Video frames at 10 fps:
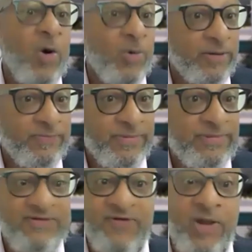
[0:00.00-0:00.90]
our
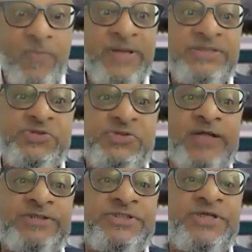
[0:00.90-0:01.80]
development
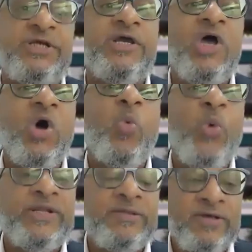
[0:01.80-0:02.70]
strategy with